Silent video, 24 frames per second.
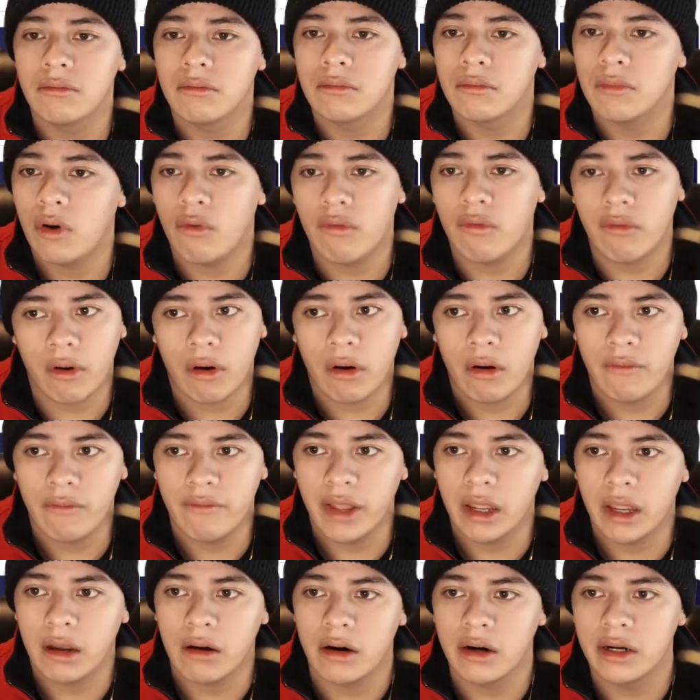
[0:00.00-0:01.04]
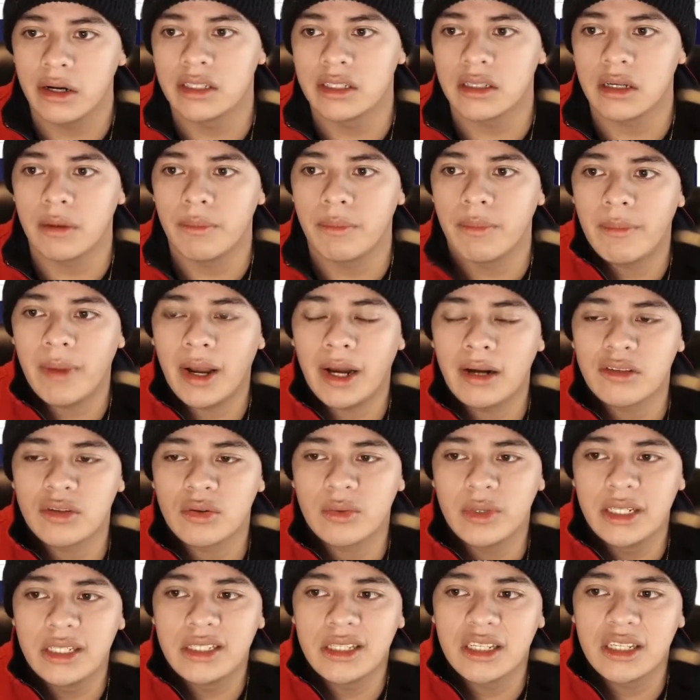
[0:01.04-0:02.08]
Overall, Vanguard is up about
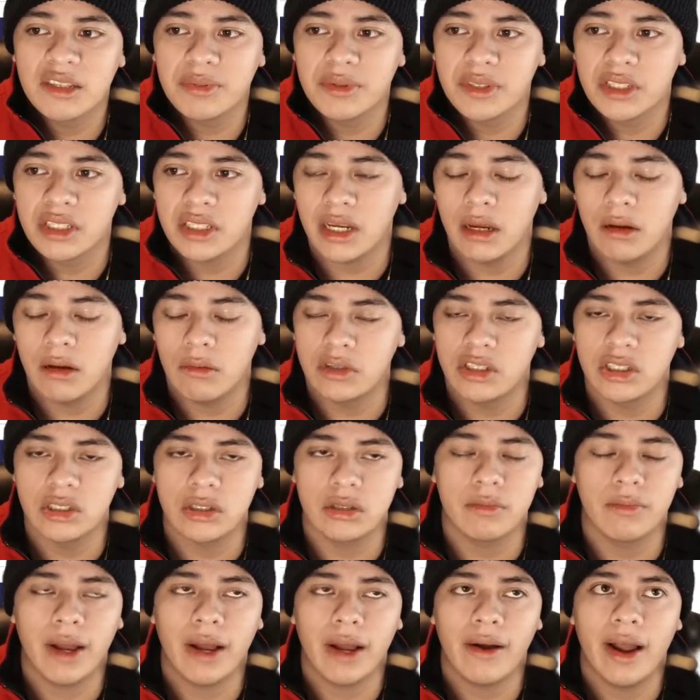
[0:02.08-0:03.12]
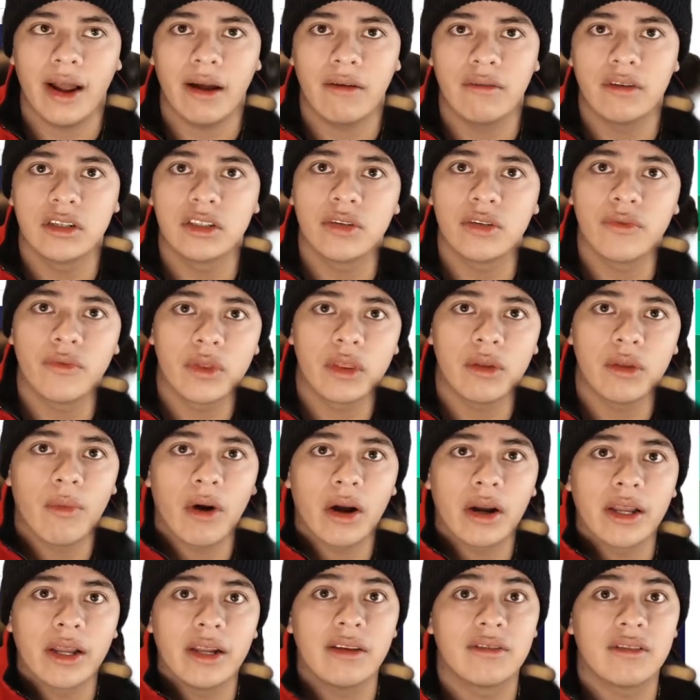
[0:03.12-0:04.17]
26%, which is about average of what the
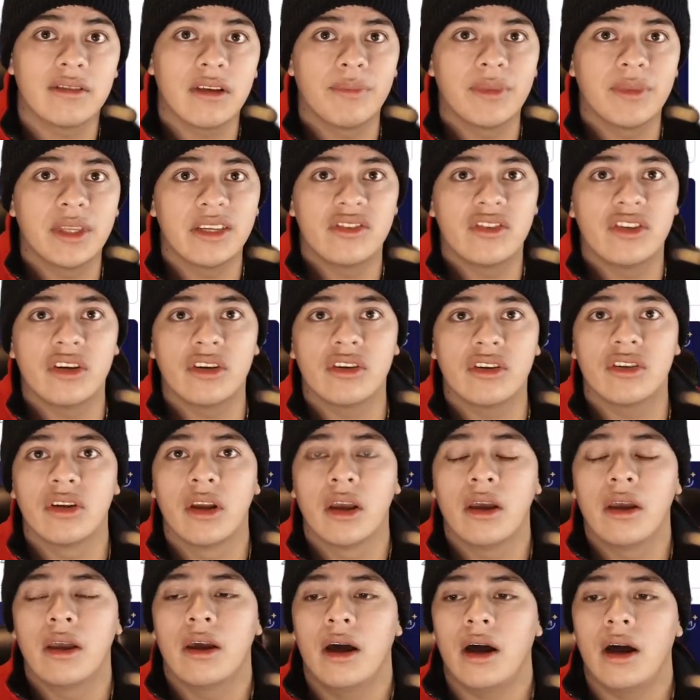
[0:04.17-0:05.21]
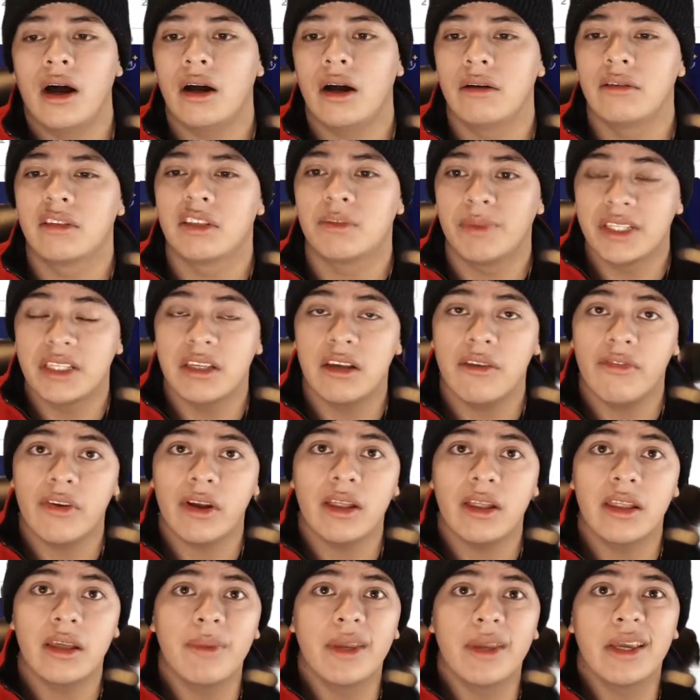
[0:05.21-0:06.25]
market is up this year.
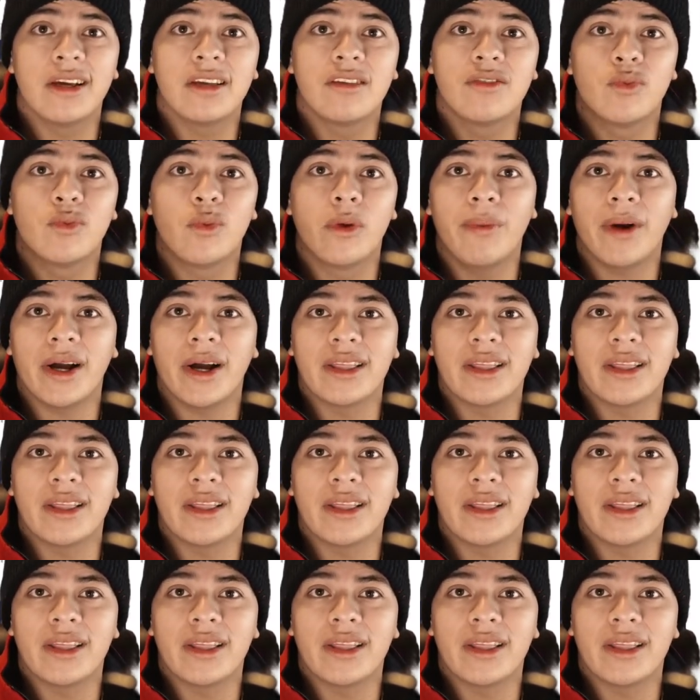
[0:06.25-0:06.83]
Specifically because we bought